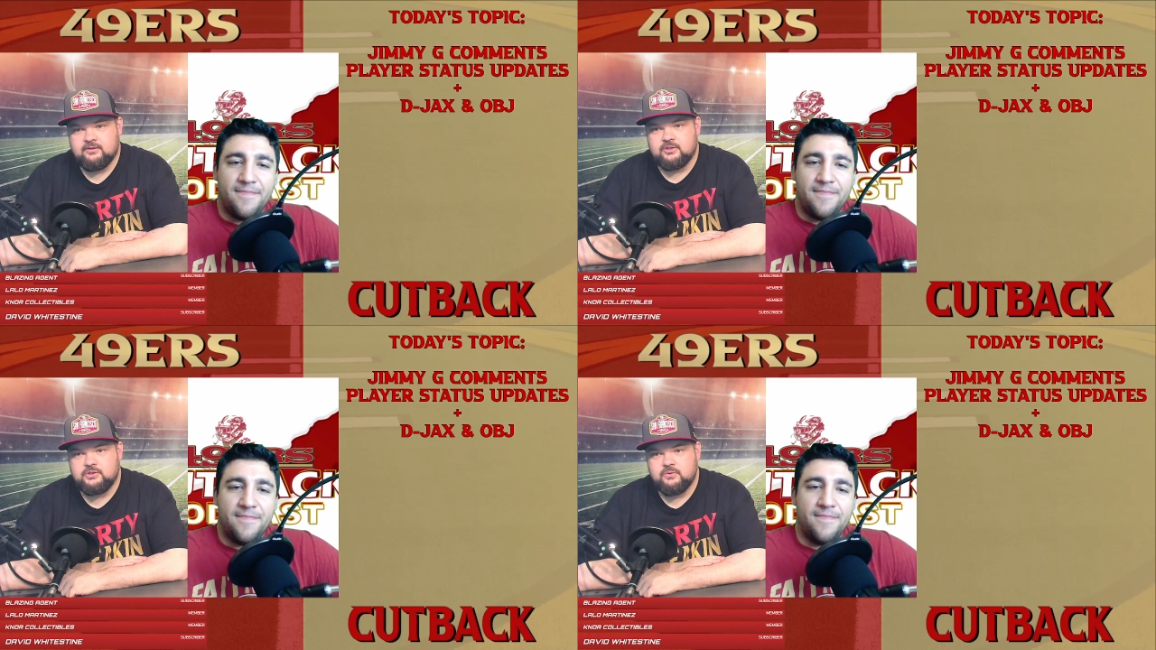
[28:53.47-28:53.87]

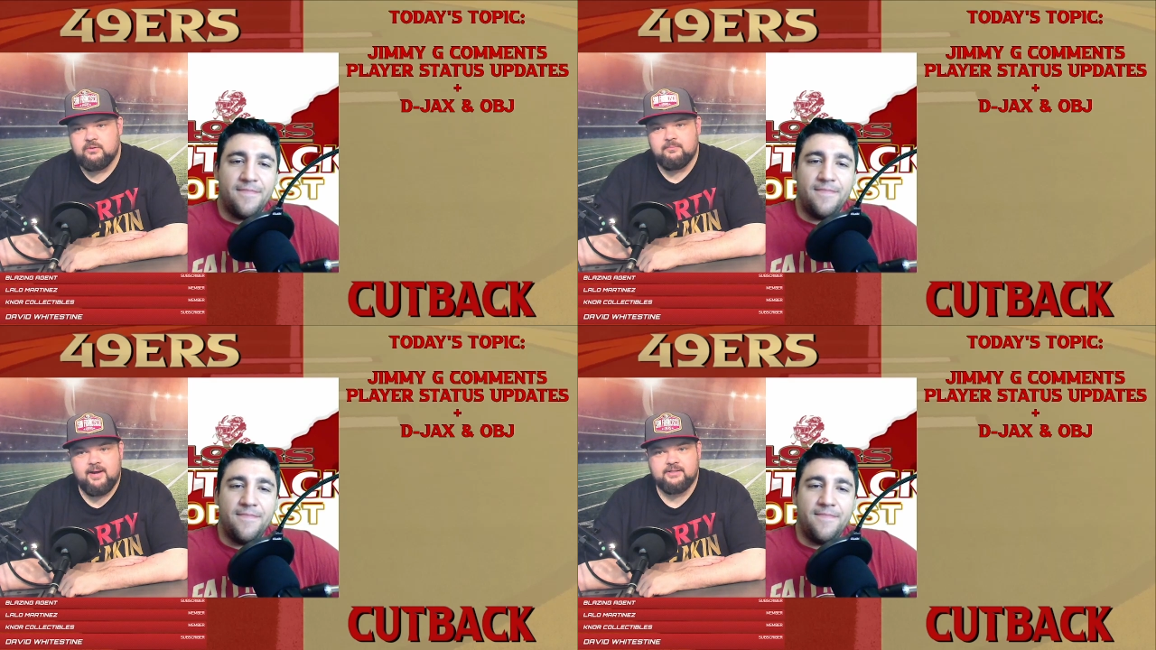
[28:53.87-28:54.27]
Speaker 1: Could you
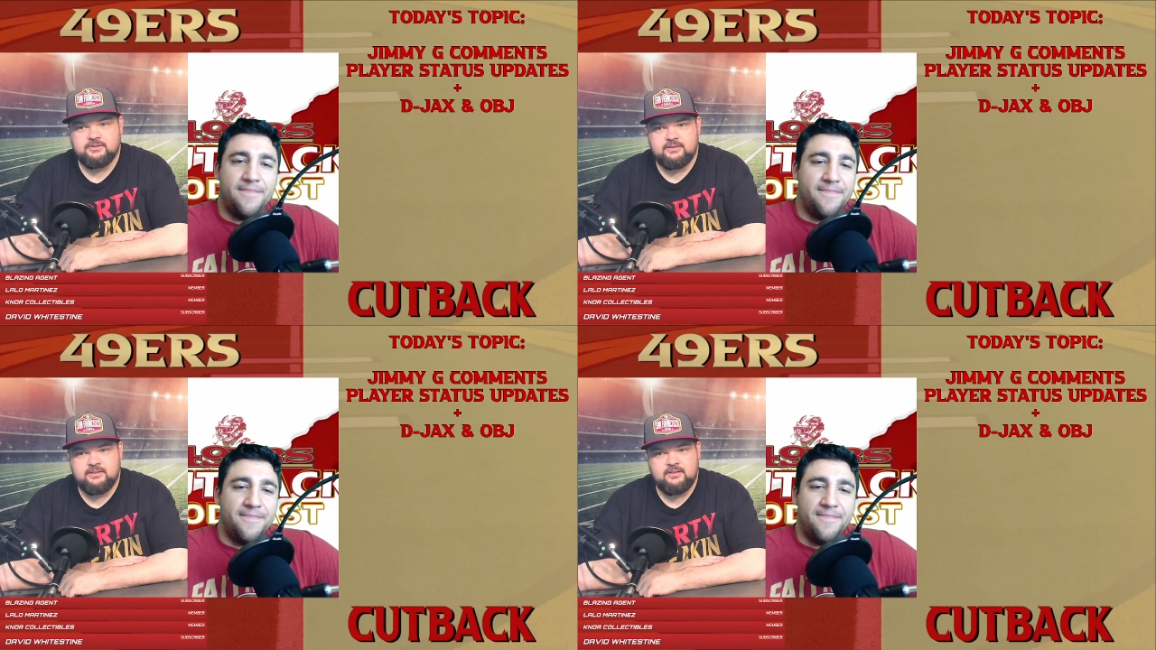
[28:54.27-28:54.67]

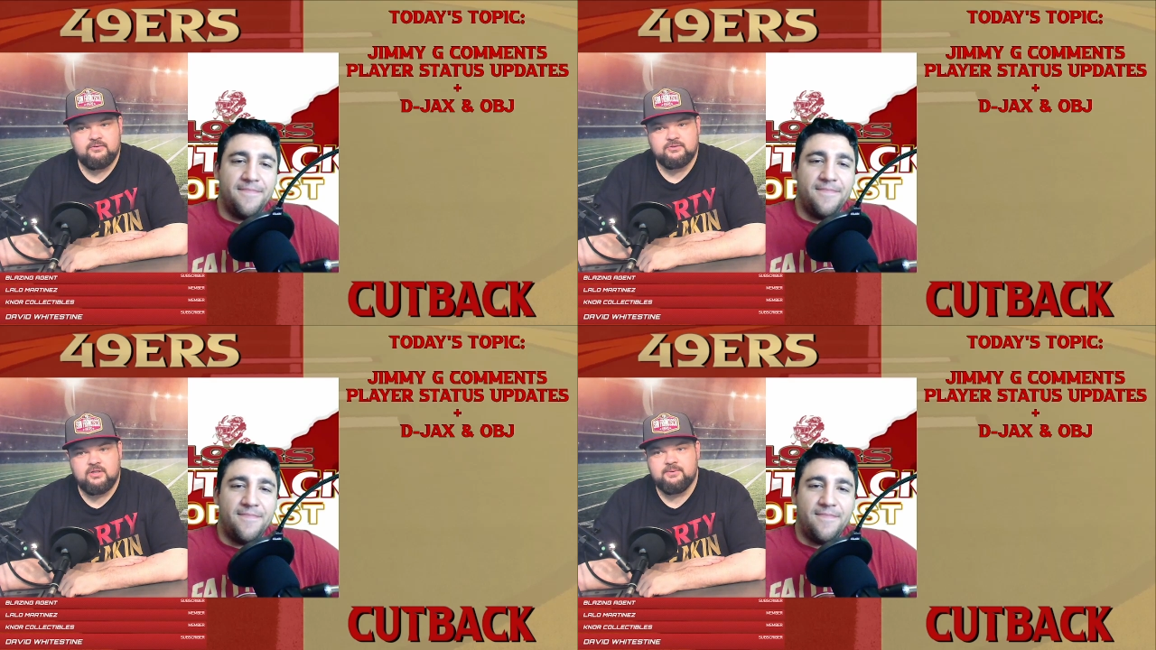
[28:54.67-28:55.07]
imagine?
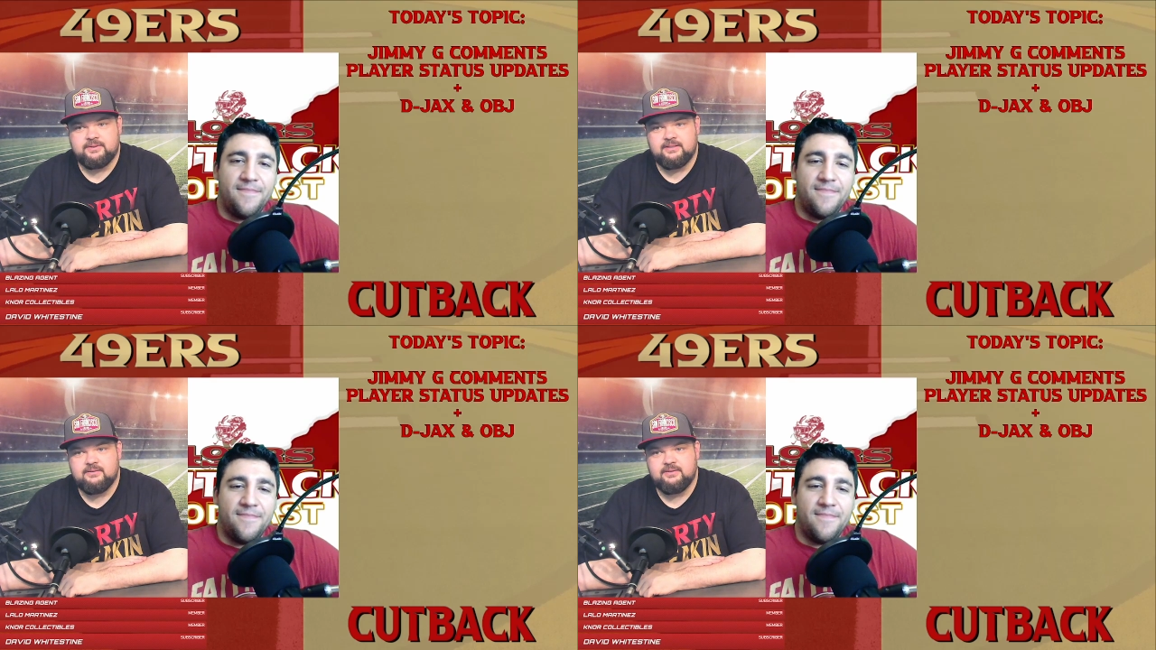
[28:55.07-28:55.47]
You saw what
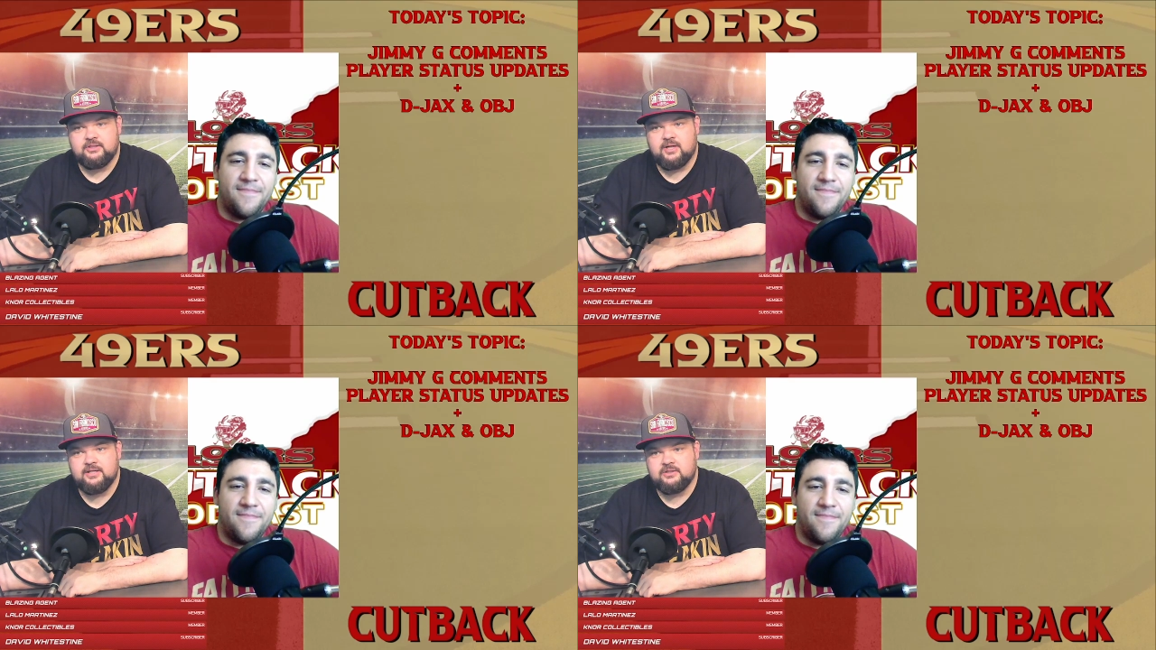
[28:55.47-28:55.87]
they did. They
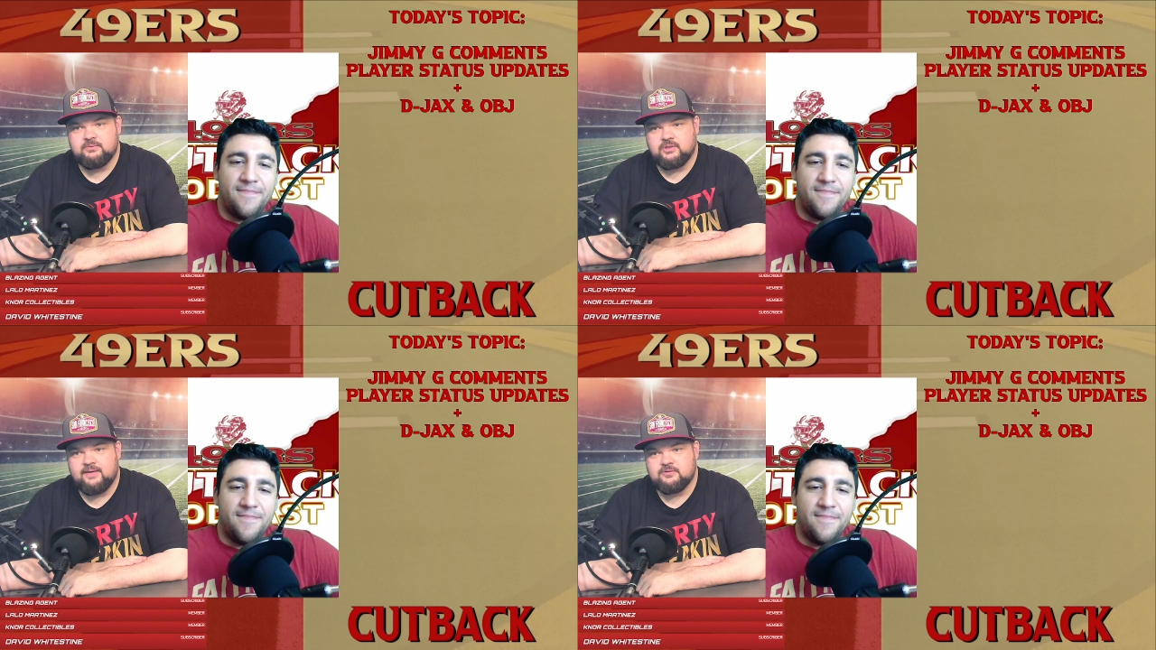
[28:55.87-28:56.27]
tried to do
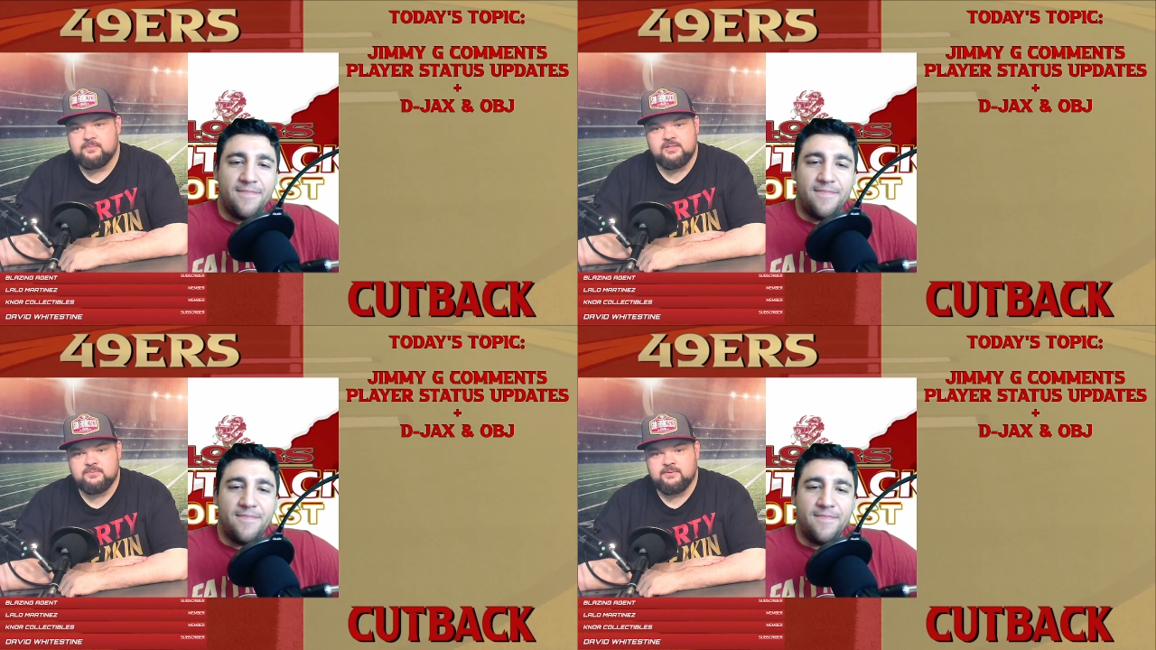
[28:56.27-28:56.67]
with Travis
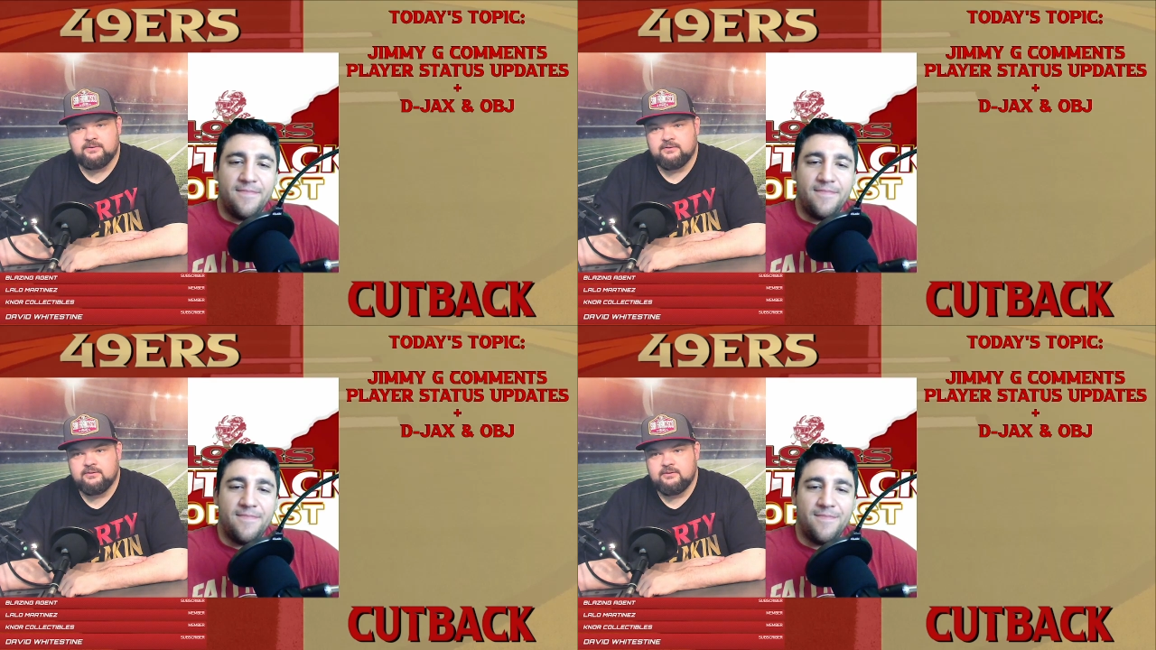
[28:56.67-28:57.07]
Benjamin.